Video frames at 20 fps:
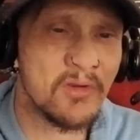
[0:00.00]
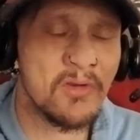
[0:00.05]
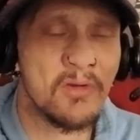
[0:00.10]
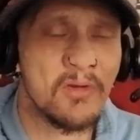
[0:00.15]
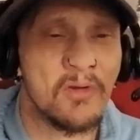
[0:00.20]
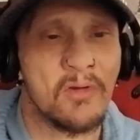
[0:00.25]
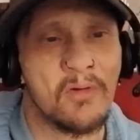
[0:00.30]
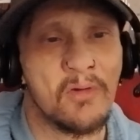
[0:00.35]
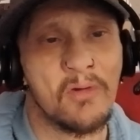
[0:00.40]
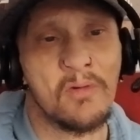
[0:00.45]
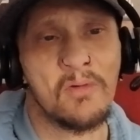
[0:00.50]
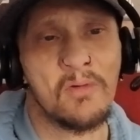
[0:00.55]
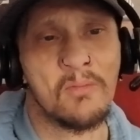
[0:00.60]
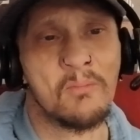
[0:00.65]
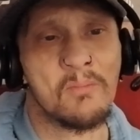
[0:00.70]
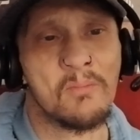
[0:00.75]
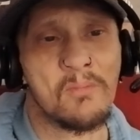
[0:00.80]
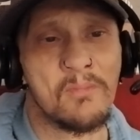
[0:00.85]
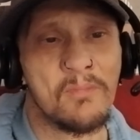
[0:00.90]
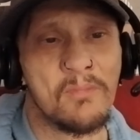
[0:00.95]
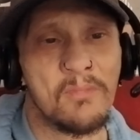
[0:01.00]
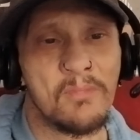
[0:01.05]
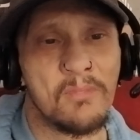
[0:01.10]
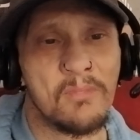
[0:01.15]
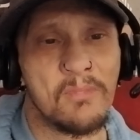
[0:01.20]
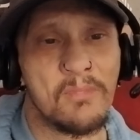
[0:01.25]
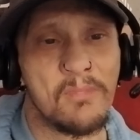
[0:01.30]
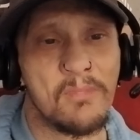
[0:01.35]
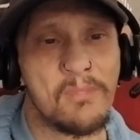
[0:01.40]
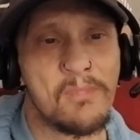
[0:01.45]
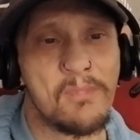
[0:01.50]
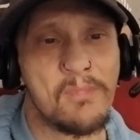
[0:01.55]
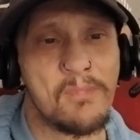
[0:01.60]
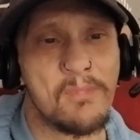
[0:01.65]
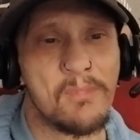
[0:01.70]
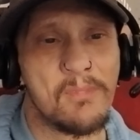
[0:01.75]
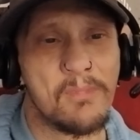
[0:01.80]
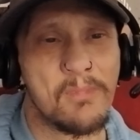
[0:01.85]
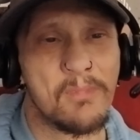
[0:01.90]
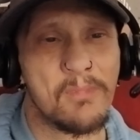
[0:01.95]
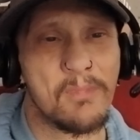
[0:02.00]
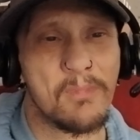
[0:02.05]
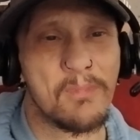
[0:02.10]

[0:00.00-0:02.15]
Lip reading: (silence)